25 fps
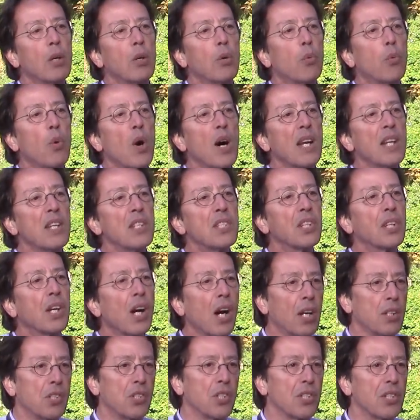One is
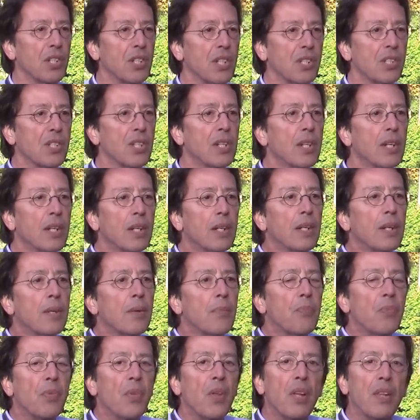consciousness.
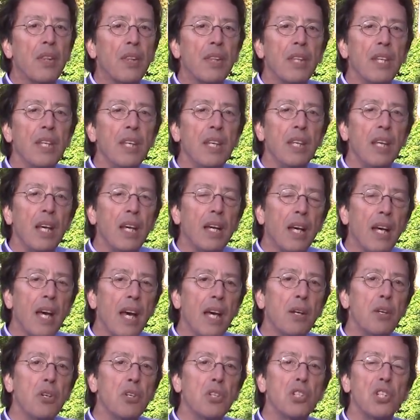The
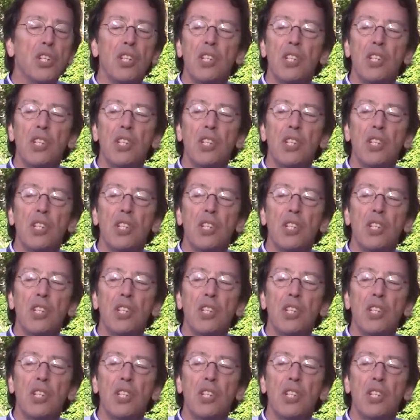energy